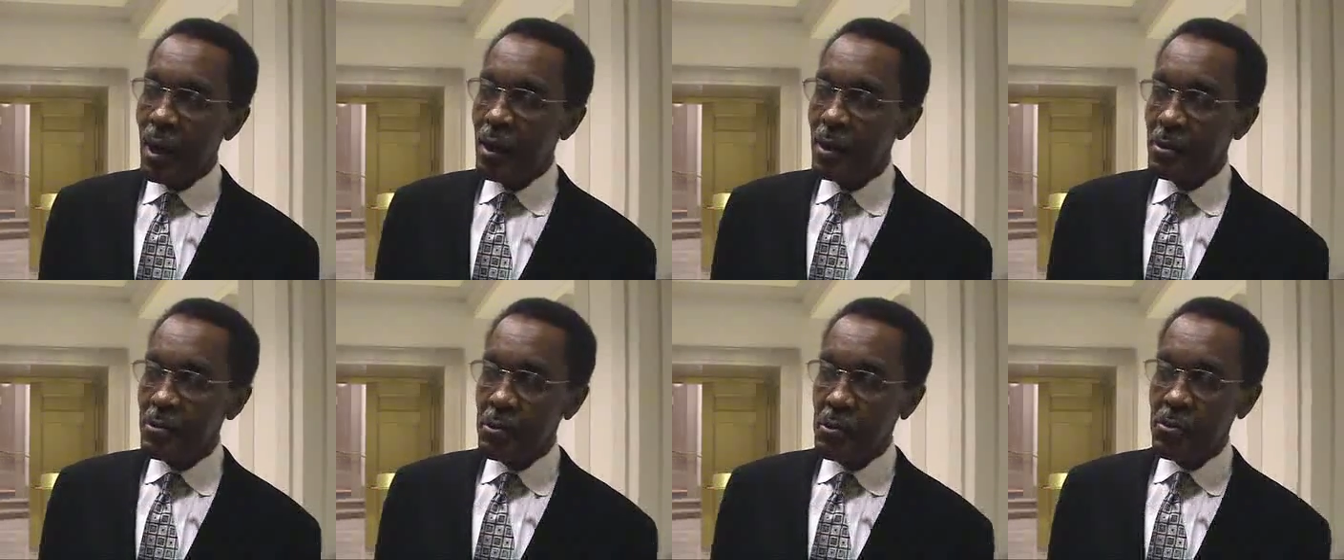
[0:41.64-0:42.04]

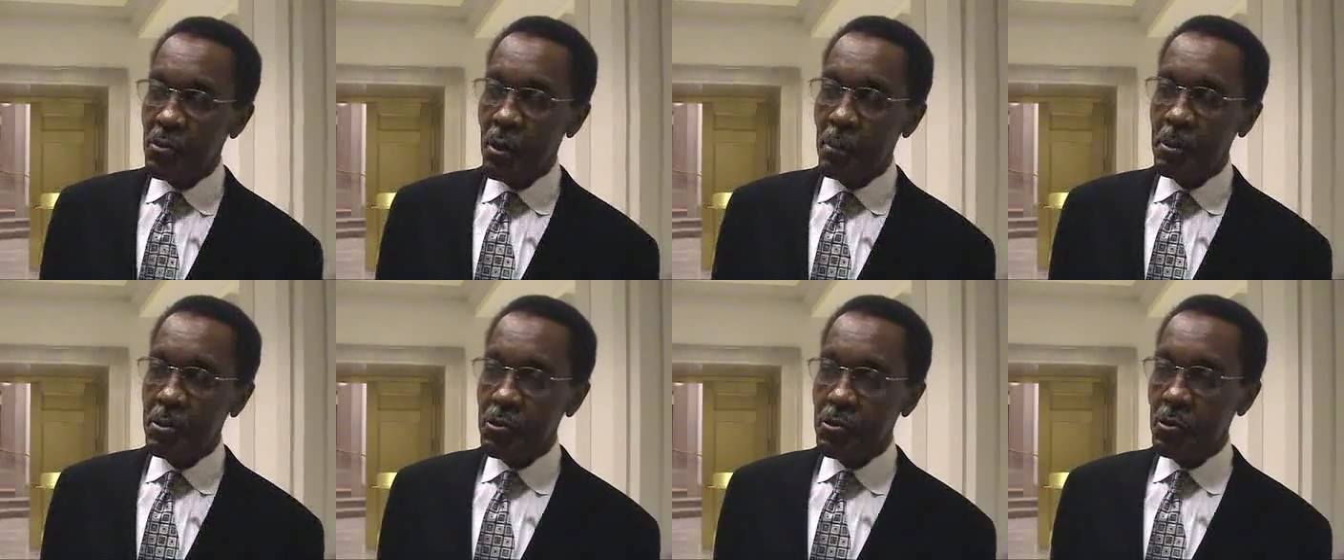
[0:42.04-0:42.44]
since
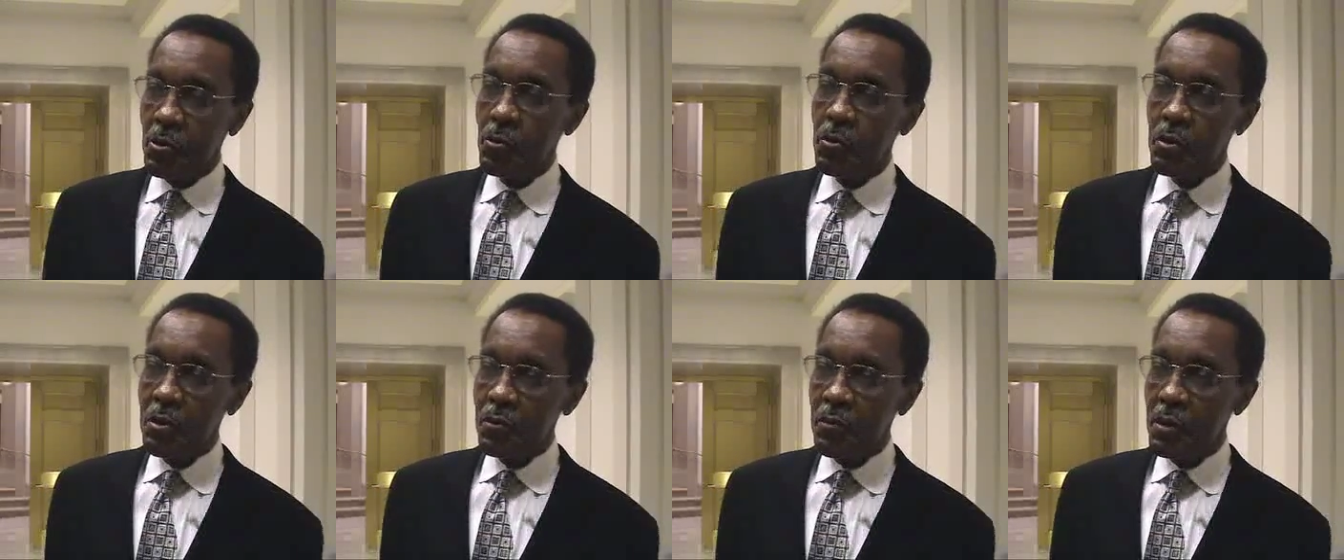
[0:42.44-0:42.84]
I'm a
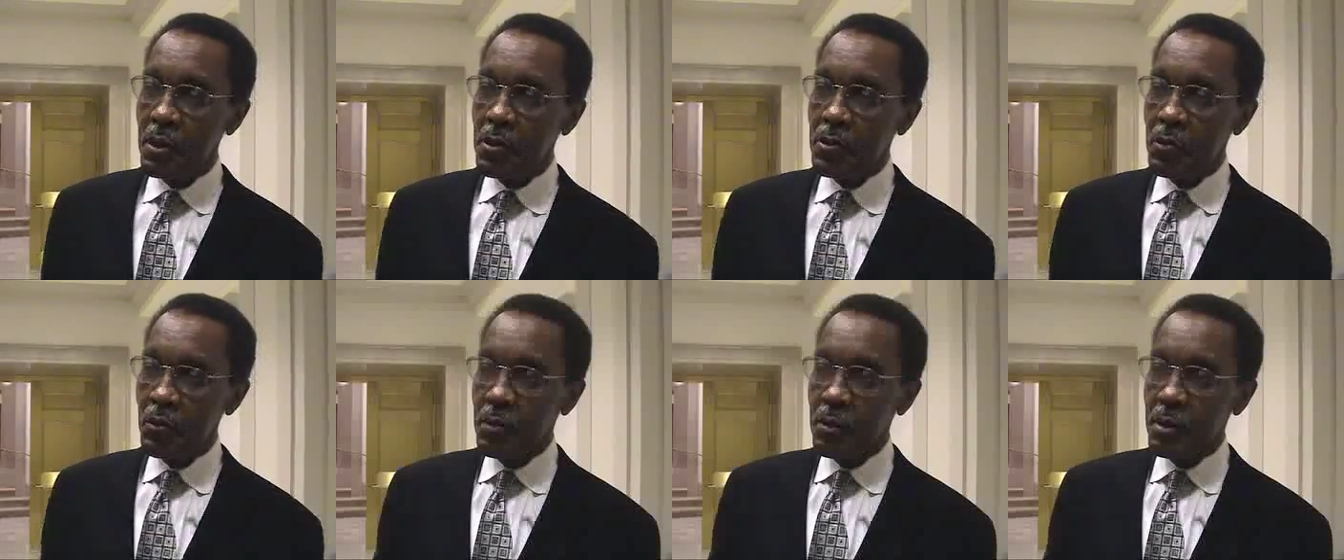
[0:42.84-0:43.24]
student of
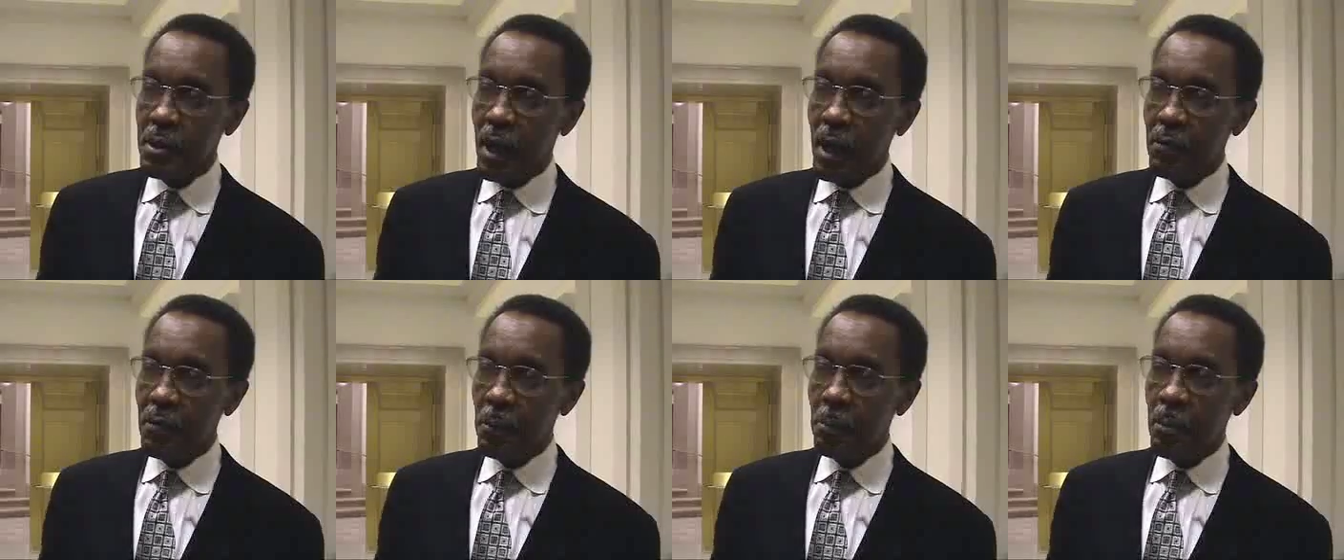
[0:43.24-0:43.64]
history and
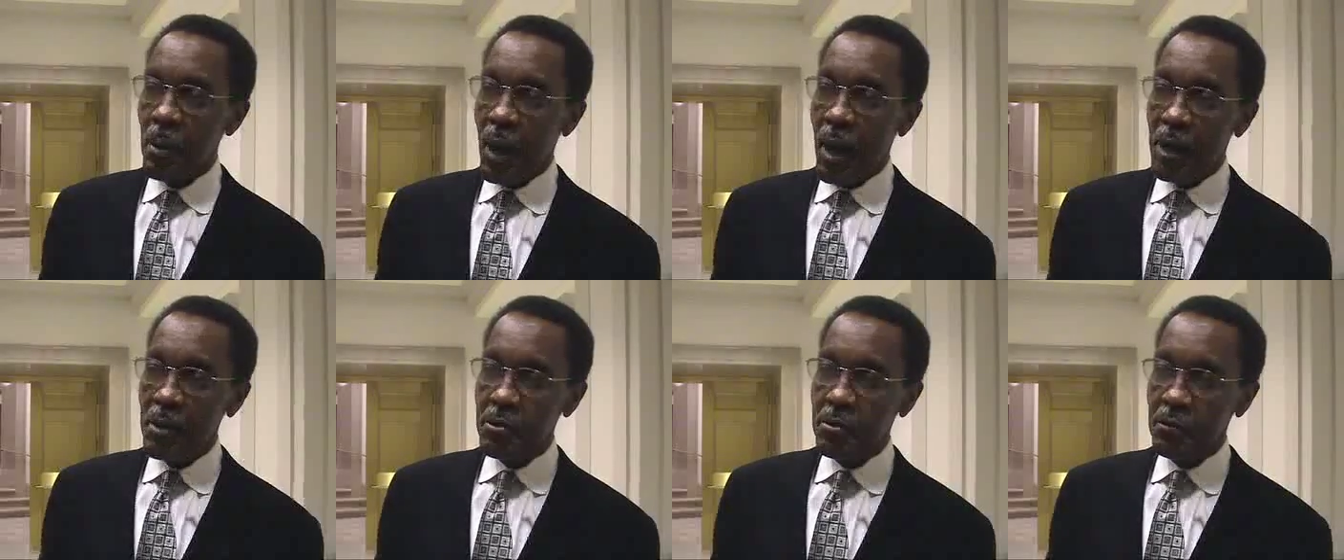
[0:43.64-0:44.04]
I have a
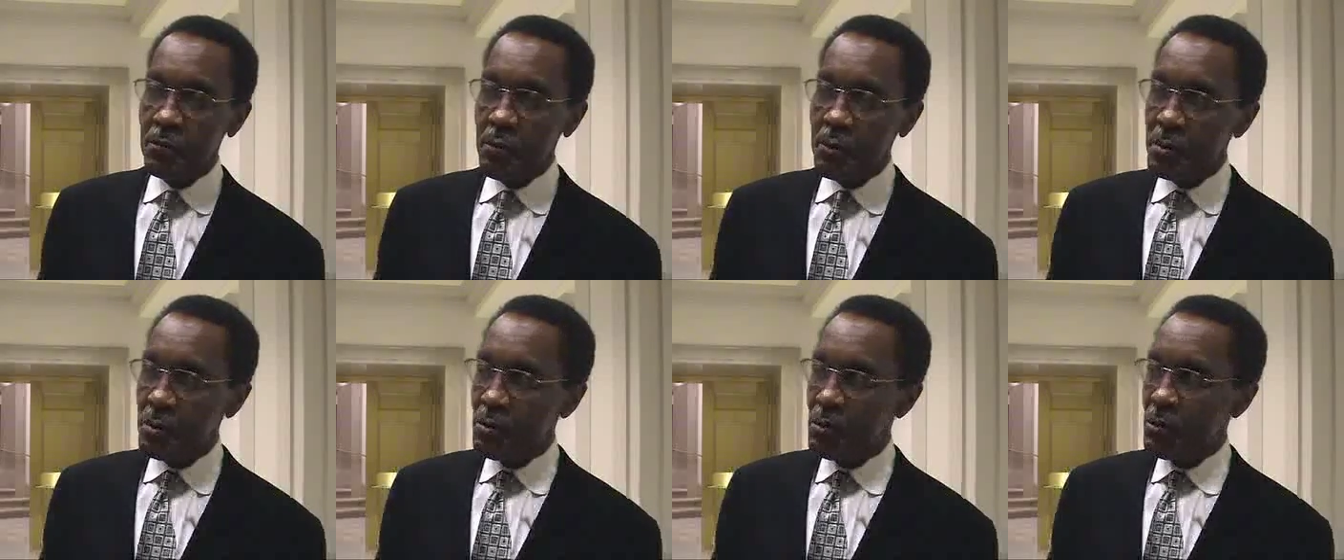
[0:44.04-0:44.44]
passion
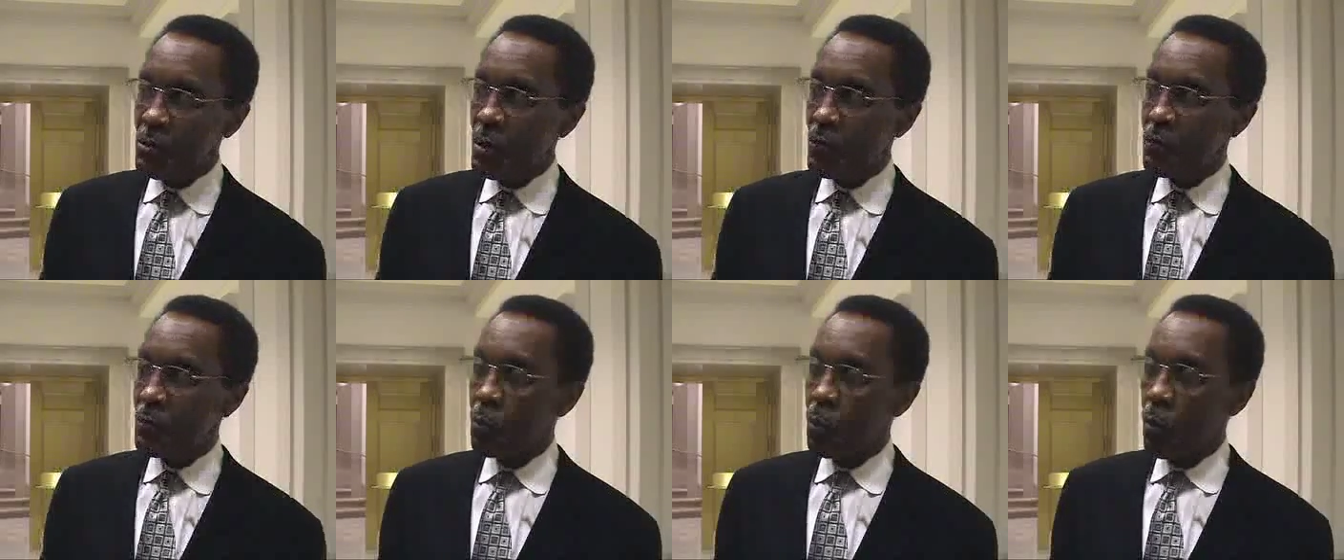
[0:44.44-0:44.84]
for this
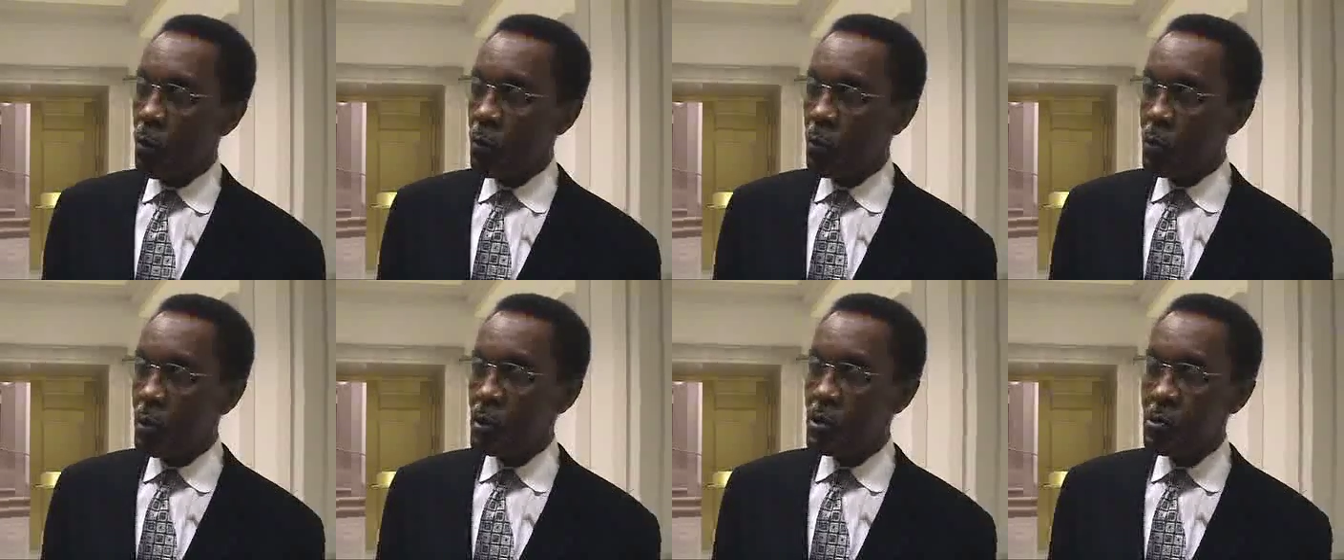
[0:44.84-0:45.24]
stuff and
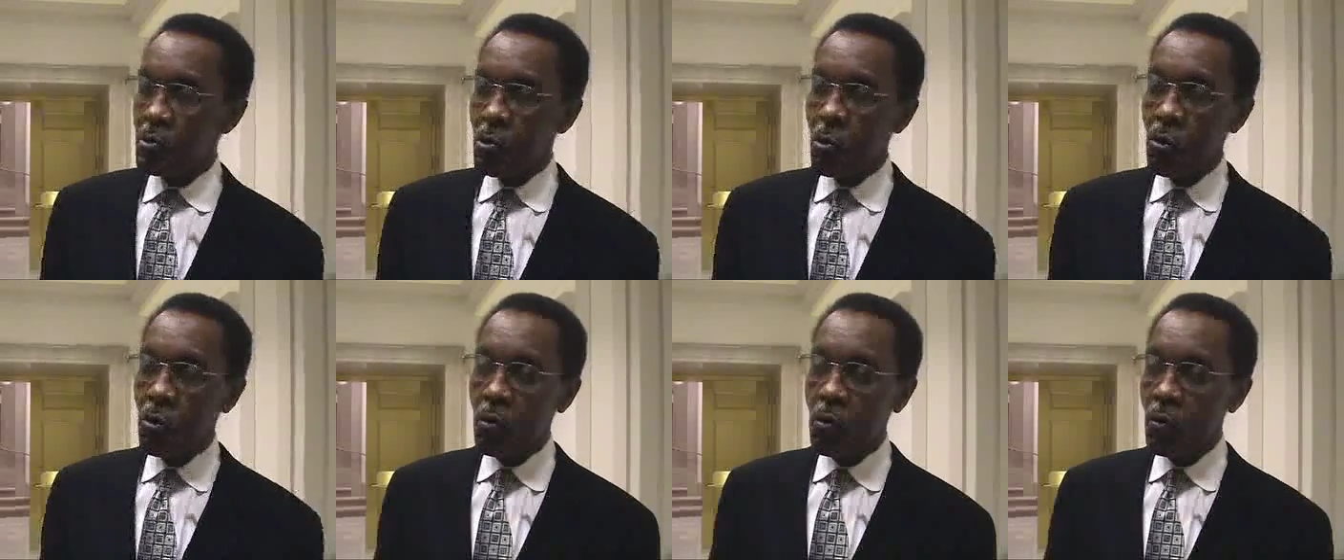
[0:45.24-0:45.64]
working with
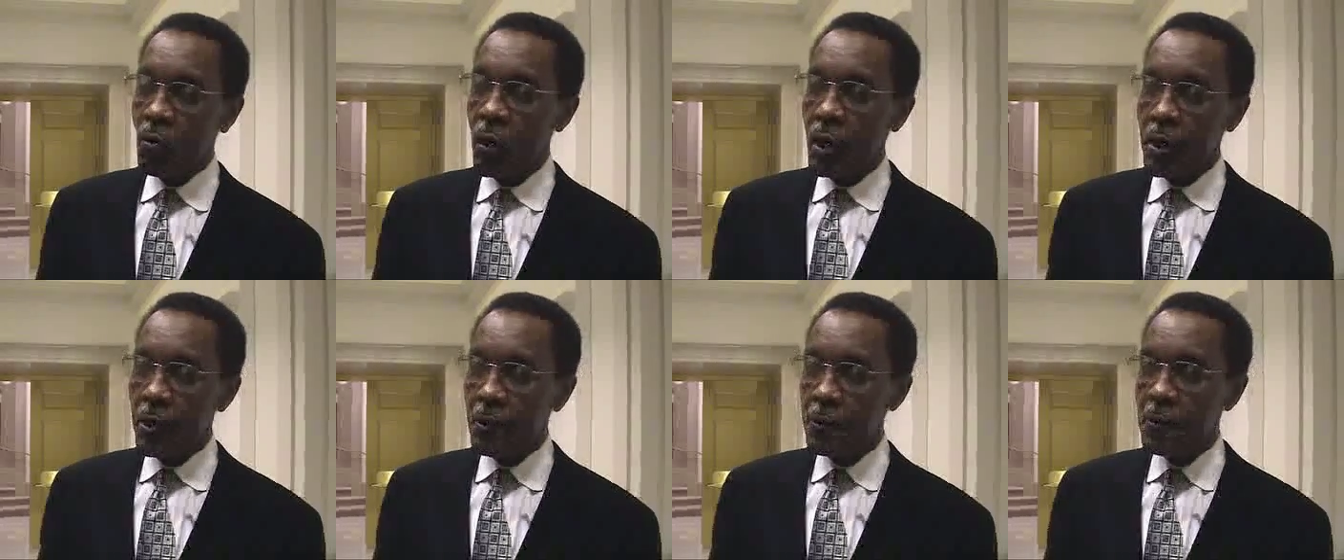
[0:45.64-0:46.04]
historical
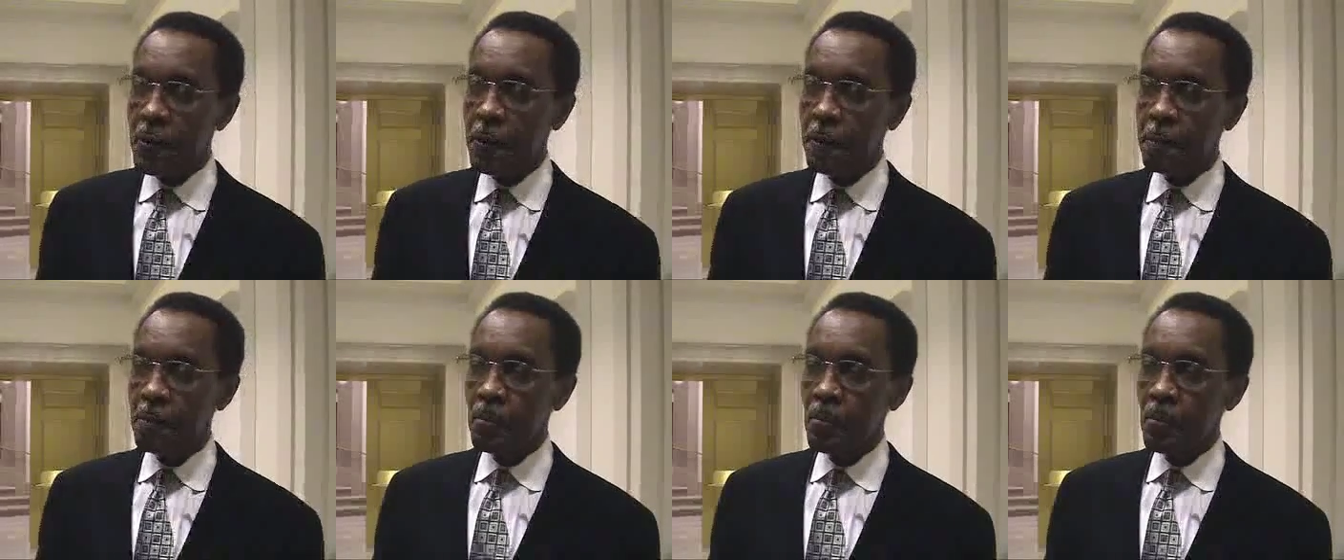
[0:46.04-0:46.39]
records,